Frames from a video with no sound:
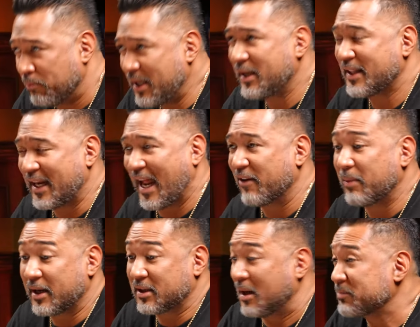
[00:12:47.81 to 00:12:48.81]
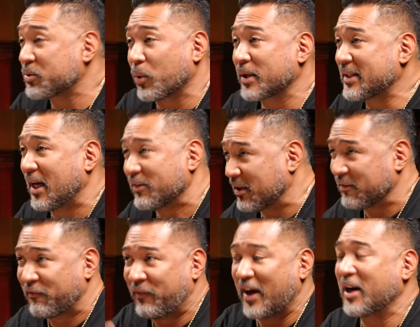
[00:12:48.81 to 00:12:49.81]
meaning that everybody comes to work now,
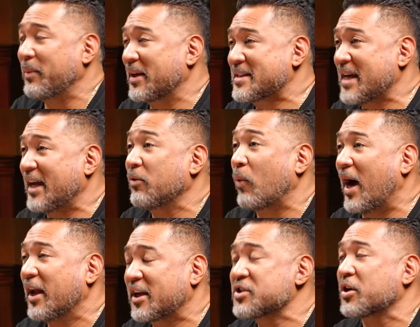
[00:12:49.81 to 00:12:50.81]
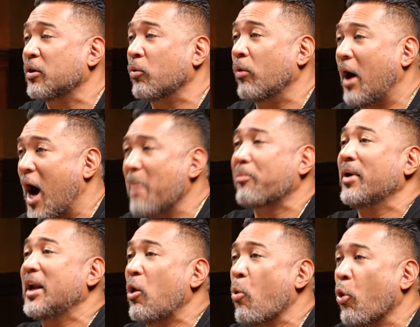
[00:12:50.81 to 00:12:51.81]
they're fired up and excited. Why? Because they're
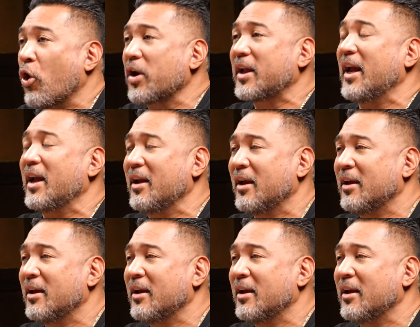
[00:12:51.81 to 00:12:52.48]
operating and working